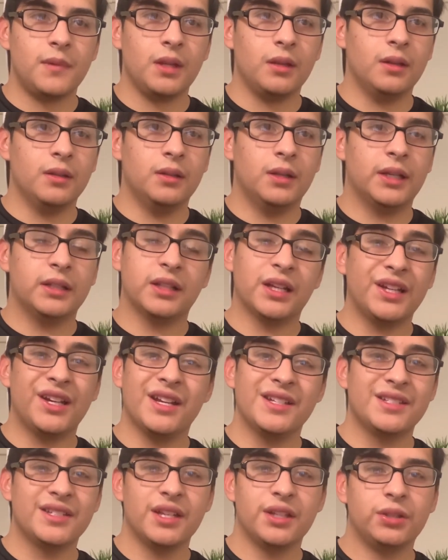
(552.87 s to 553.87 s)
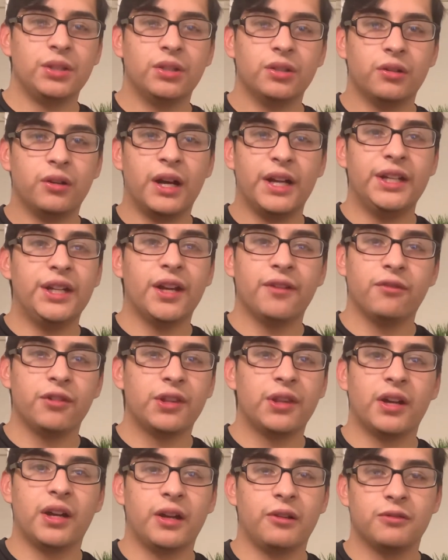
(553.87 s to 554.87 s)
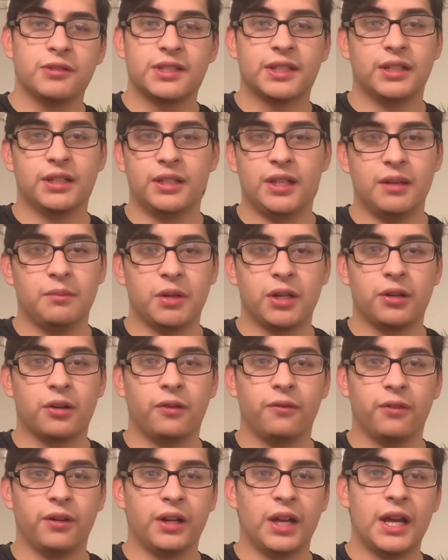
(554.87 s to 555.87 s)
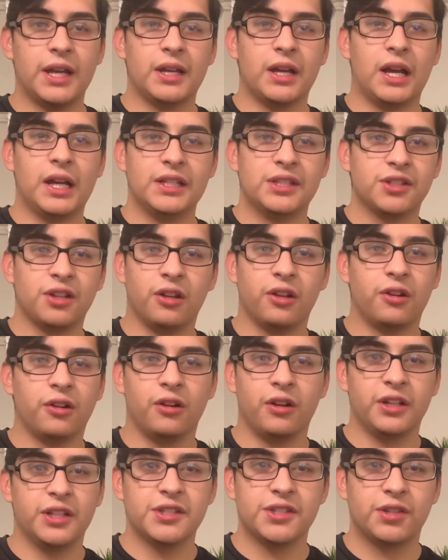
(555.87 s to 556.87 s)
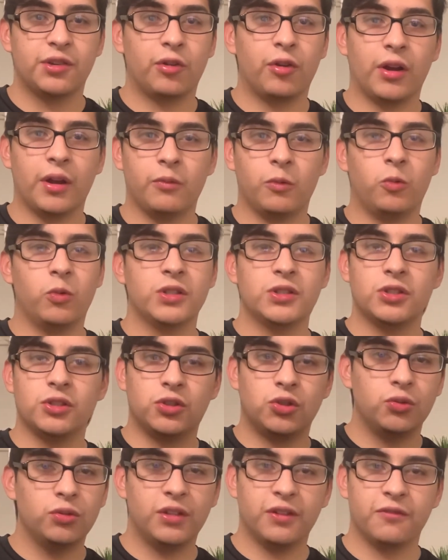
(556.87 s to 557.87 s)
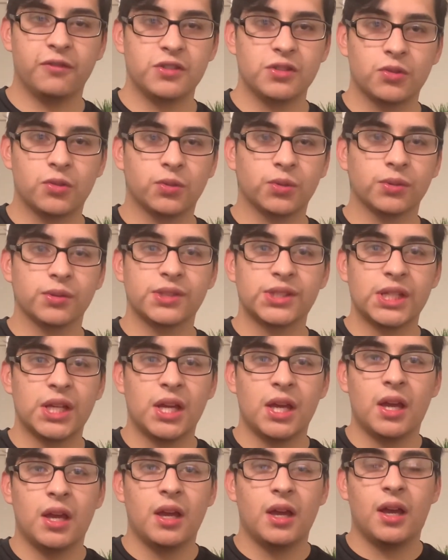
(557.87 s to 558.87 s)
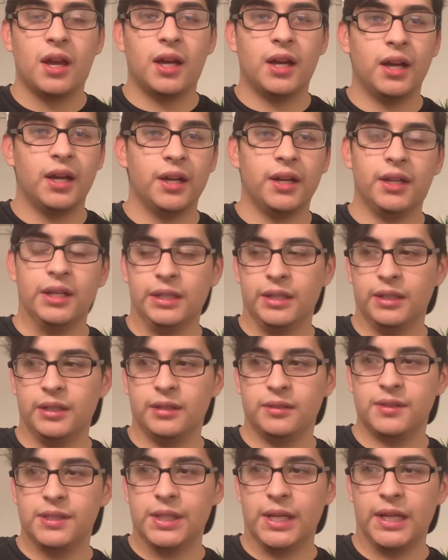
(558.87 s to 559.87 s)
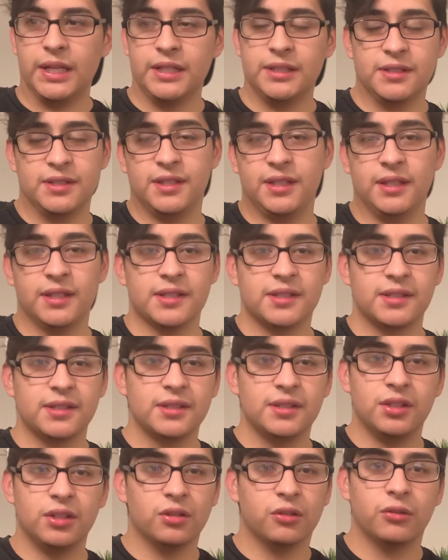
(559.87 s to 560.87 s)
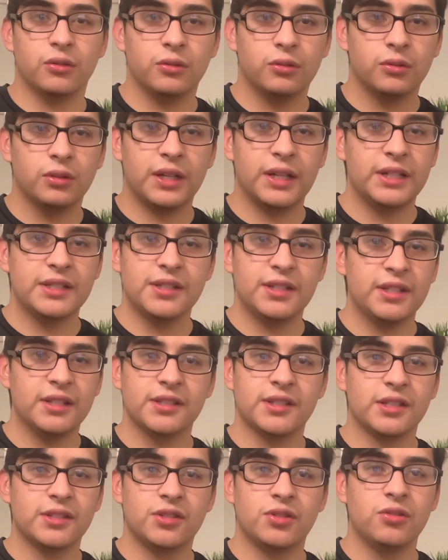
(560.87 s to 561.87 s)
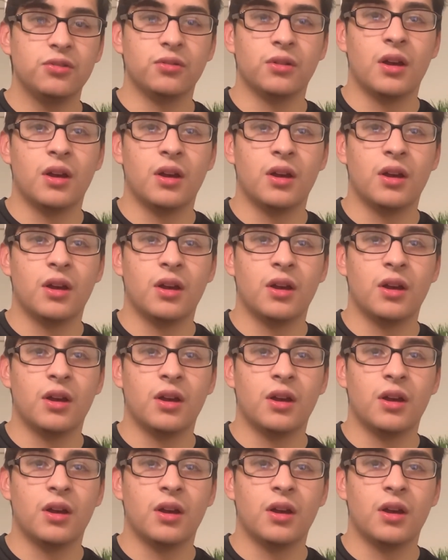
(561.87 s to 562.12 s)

like I said, I never thought I was going to date my girlfriend. I saw her on Instagram. We went to 2 different schools. I didn't see us, I didn't see us as 2.